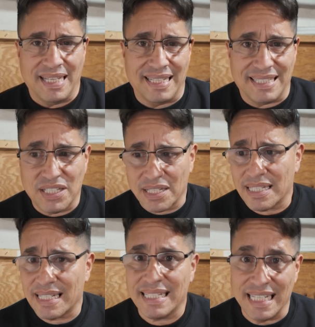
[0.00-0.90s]
It
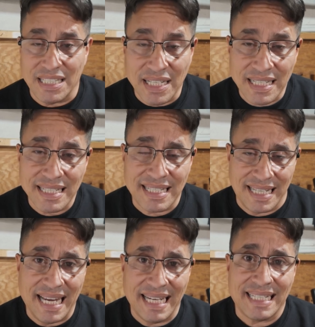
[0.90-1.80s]
does
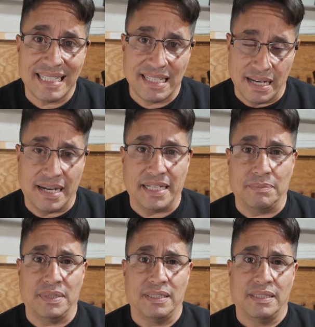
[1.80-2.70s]
take
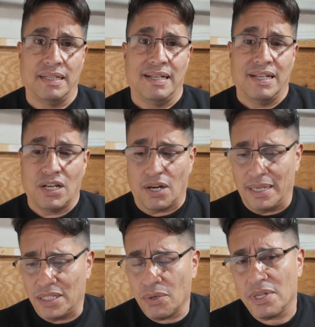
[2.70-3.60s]
time. All
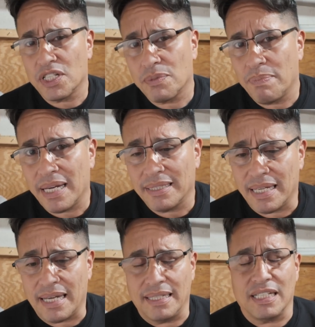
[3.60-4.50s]
right, don't expect
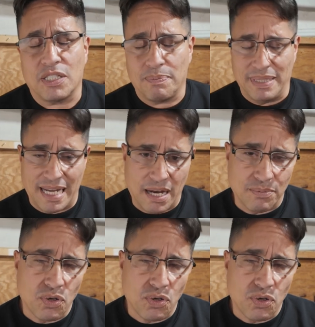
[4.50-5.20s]
that. Now I'm